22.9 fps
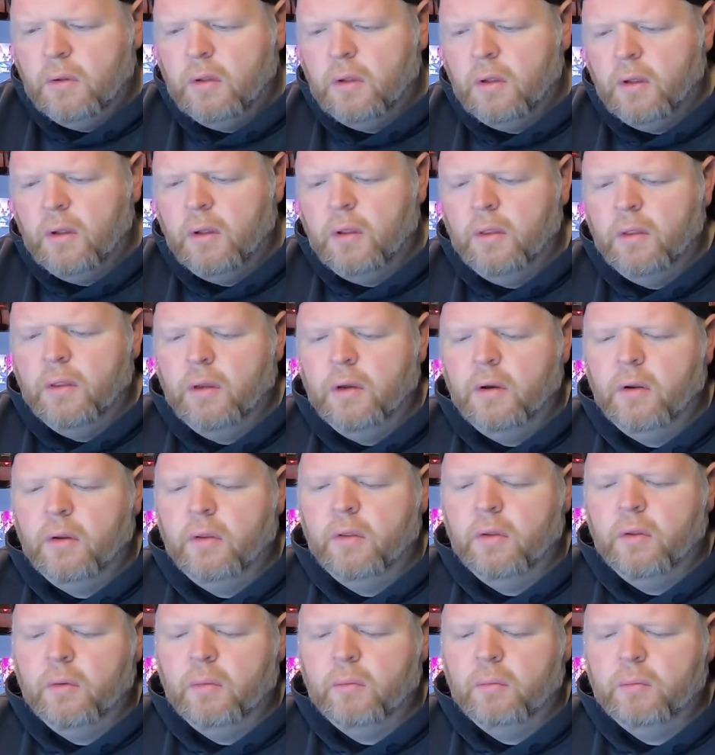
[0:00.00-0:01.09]
than
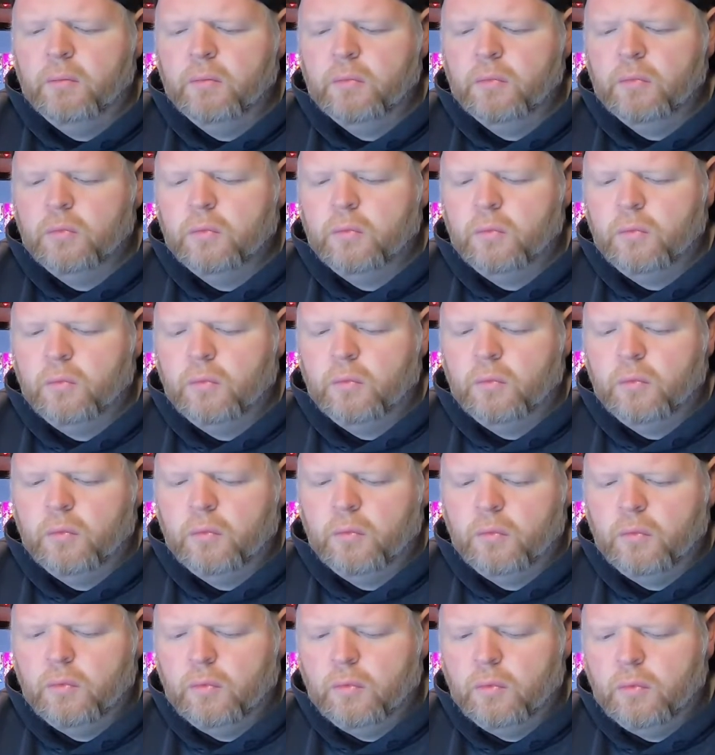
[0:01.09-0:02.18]
on the
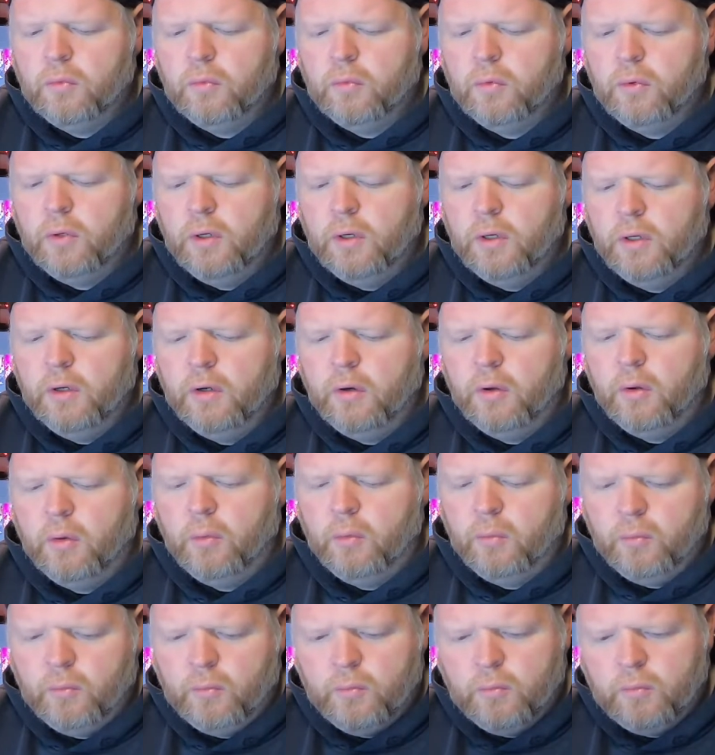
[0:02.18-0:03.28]
Nintendo
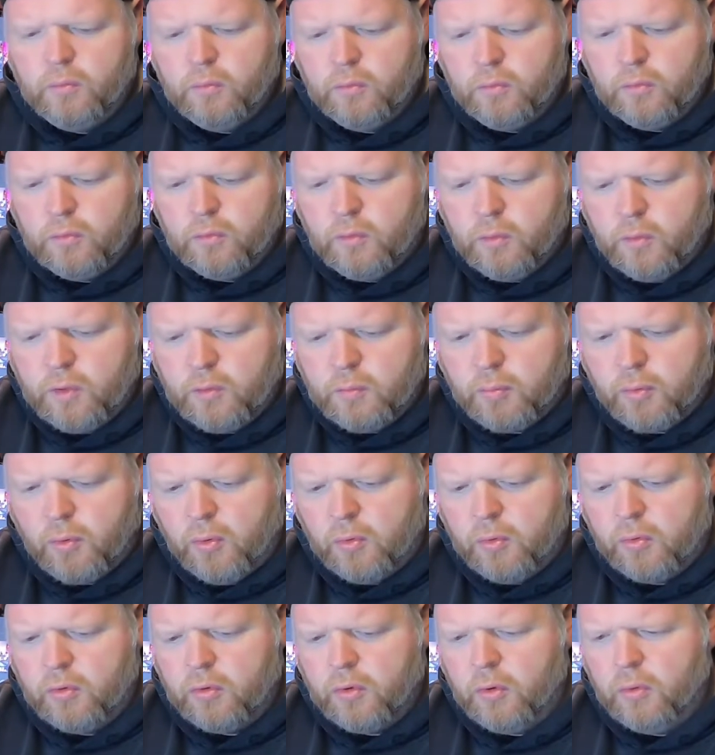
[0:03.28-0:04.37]
Switch Pro
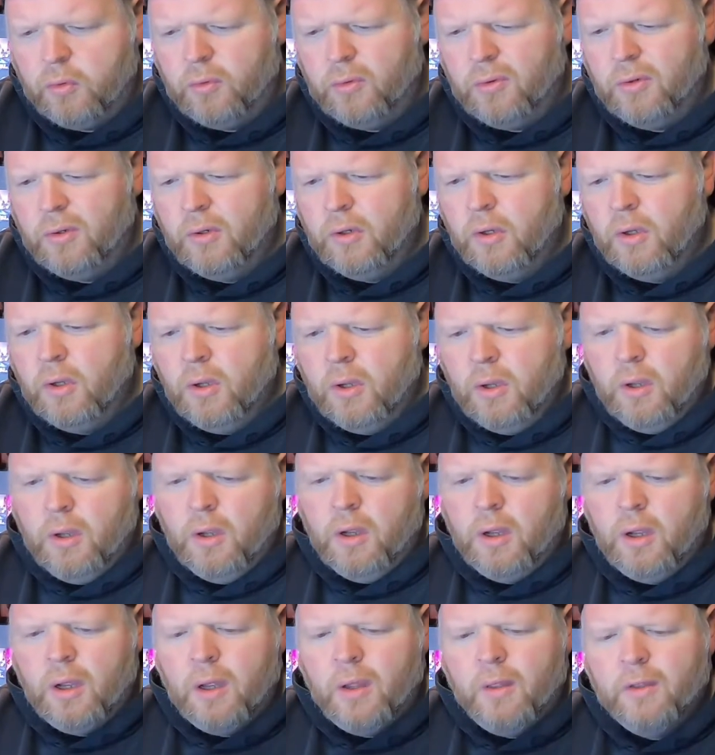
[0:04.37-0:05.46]
controller.
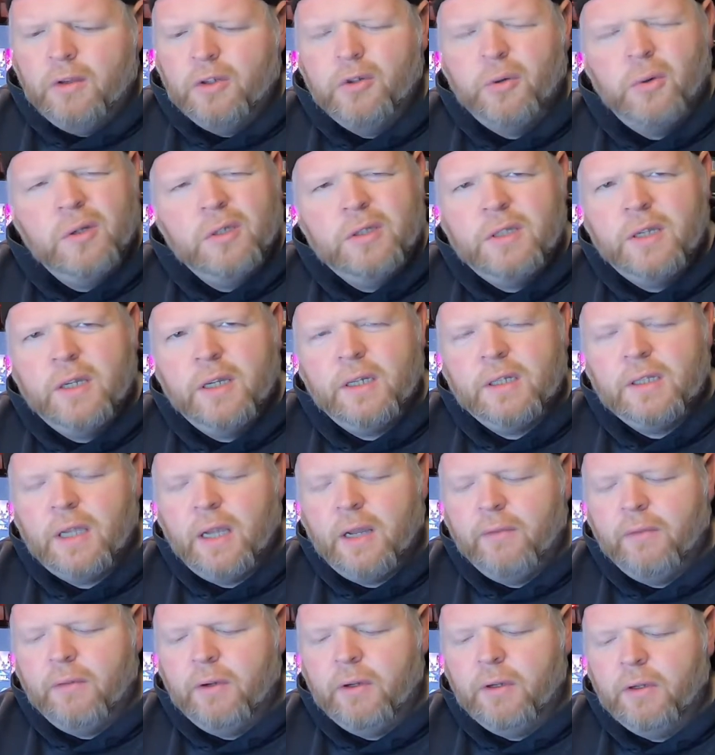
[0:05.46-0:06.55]
The joysticks
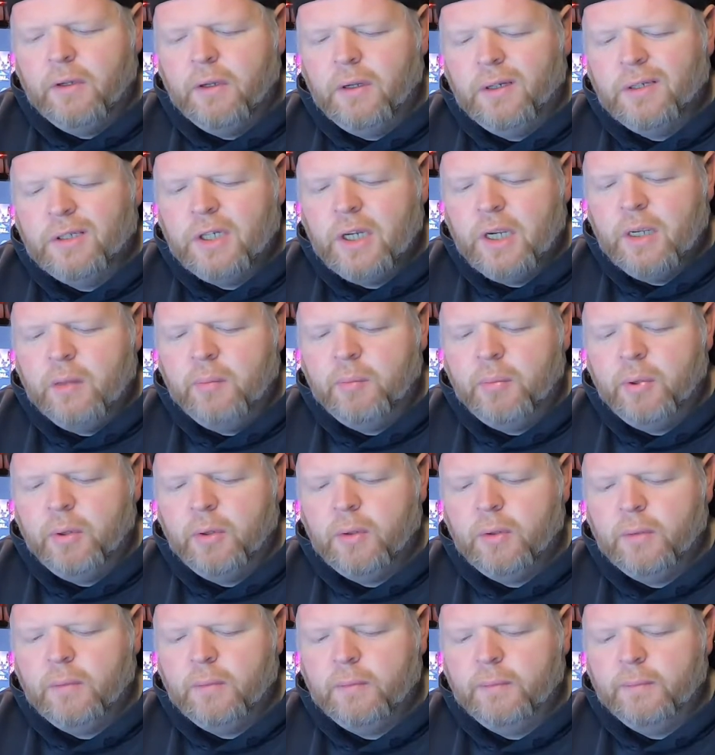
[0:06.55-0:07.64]
have a cheap
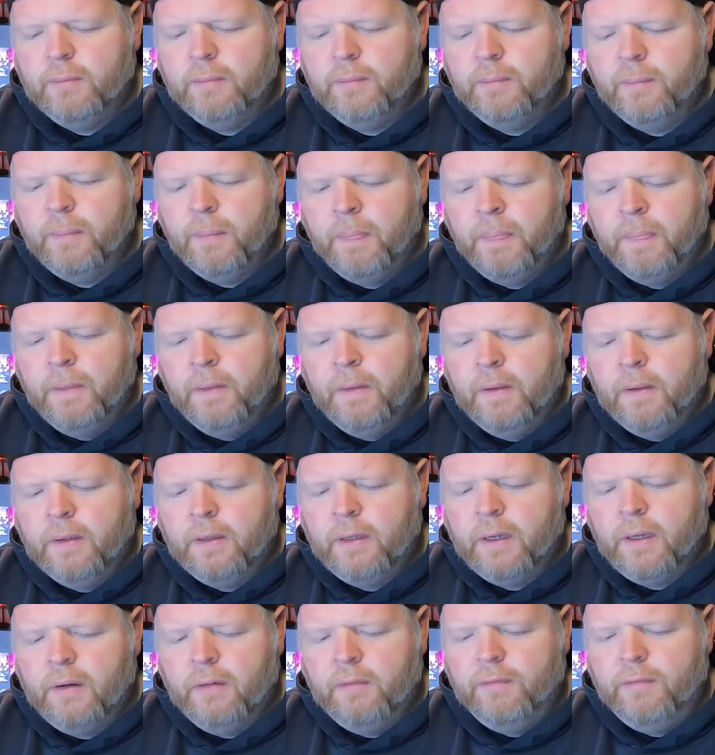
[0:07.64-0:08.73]

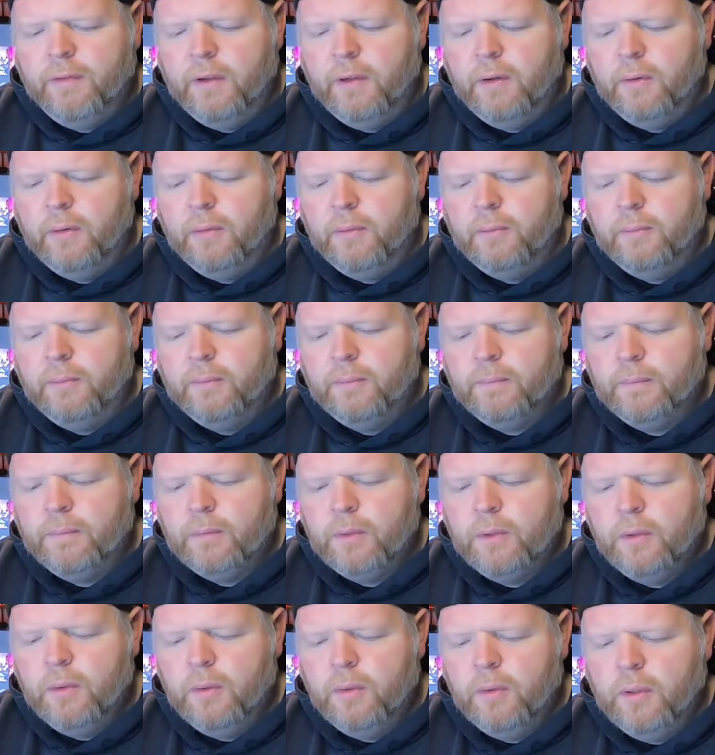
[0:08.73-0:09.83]
kind of feel
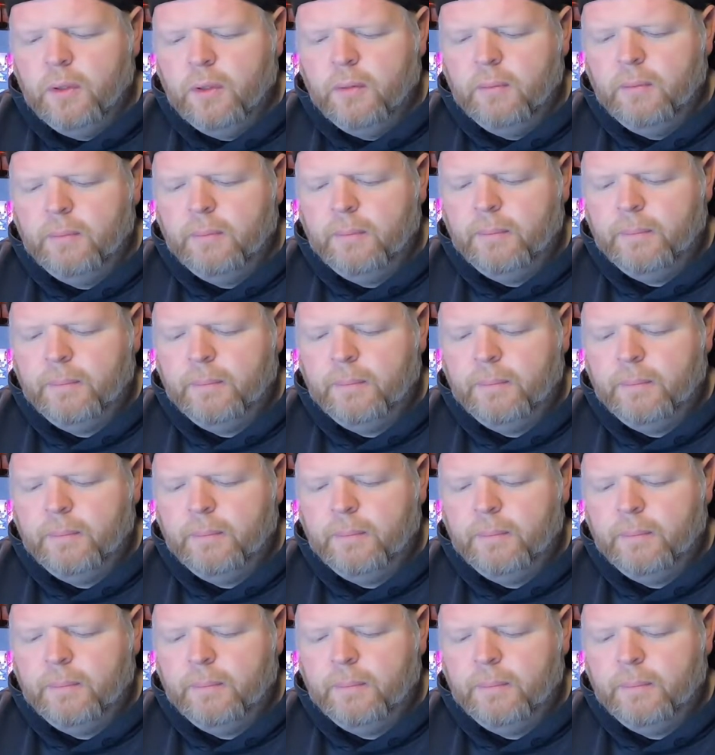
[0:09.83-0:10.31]
to them.